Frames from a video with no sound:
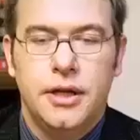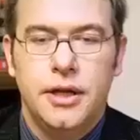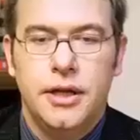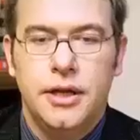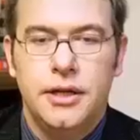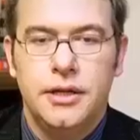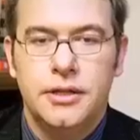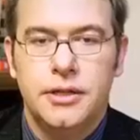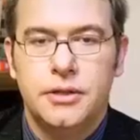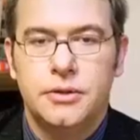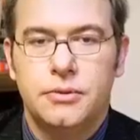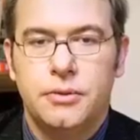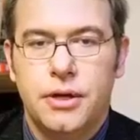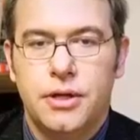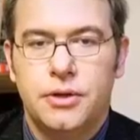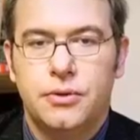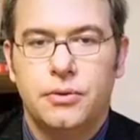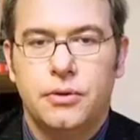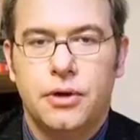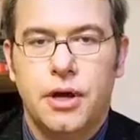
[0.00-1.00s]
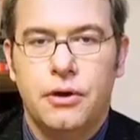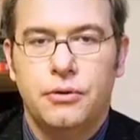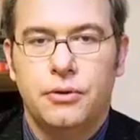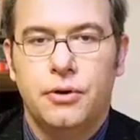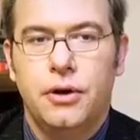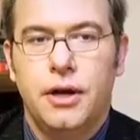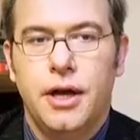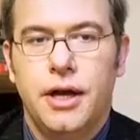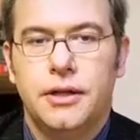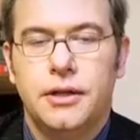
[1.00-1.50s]
easiest way to
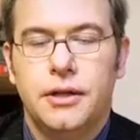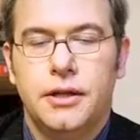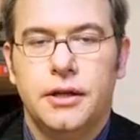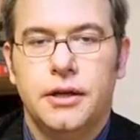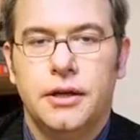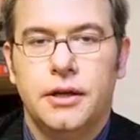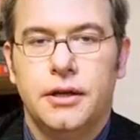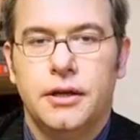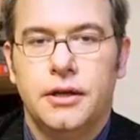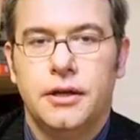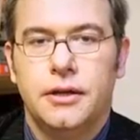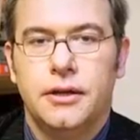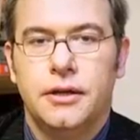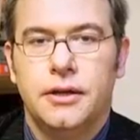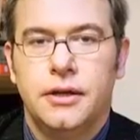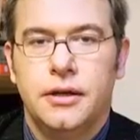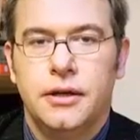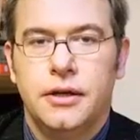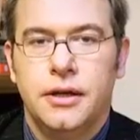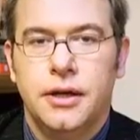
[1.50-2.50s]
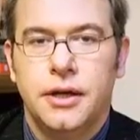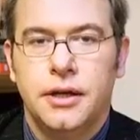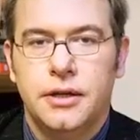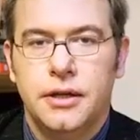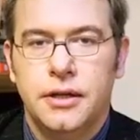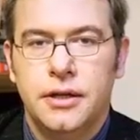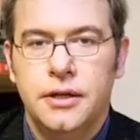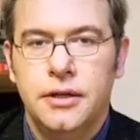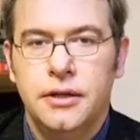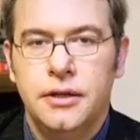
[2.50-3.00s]
calculate
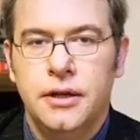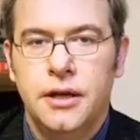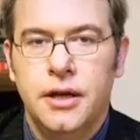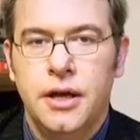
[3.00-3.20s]
return